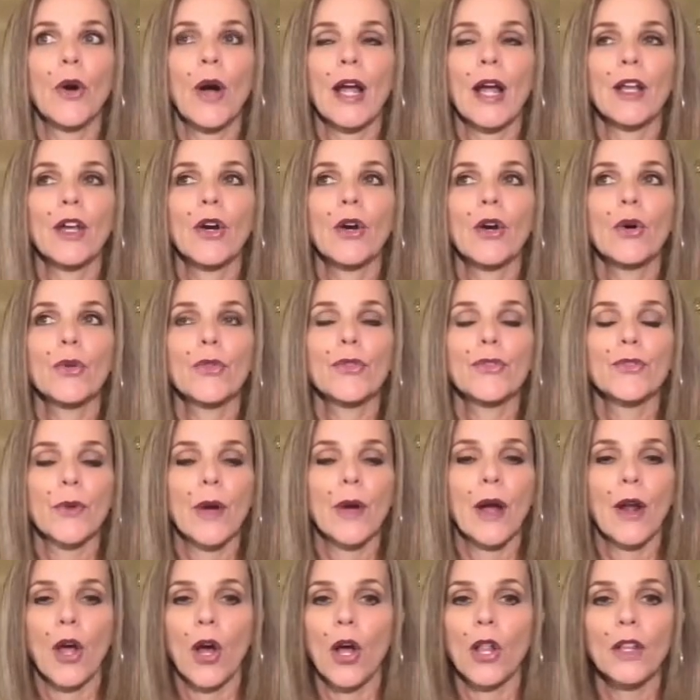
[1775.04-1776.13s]
I know
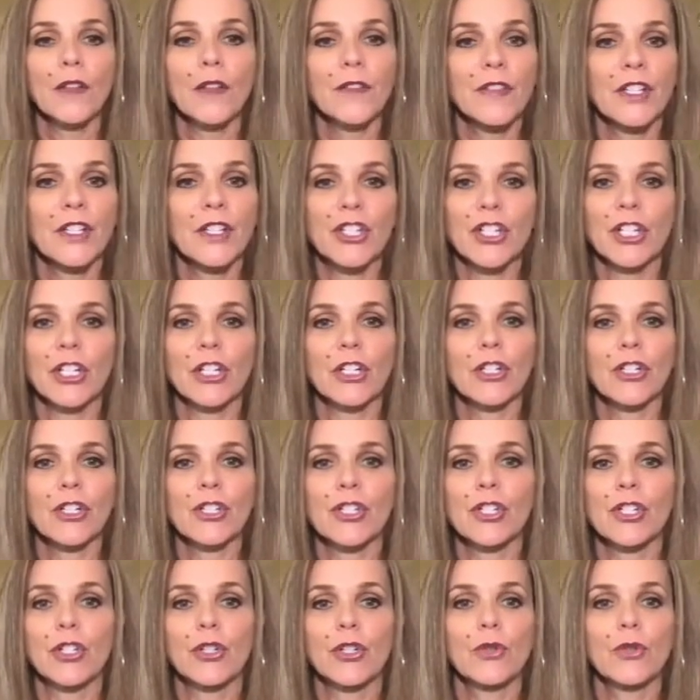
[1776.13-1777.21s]
throughout all of these years,
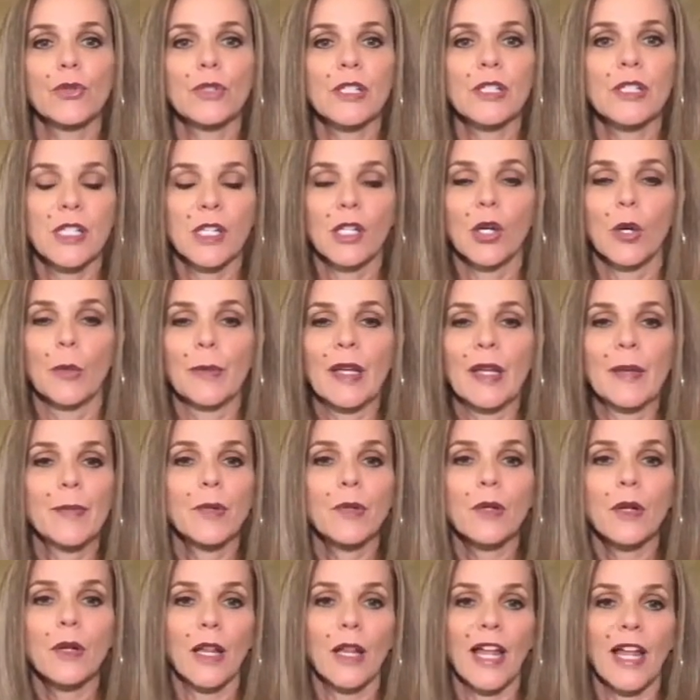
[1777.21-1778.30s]
you still people
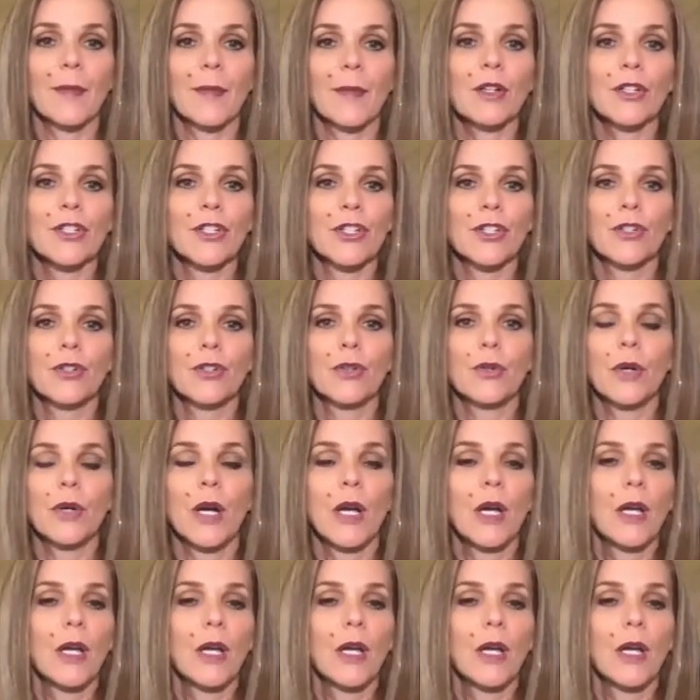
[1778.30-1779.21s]
clamor to.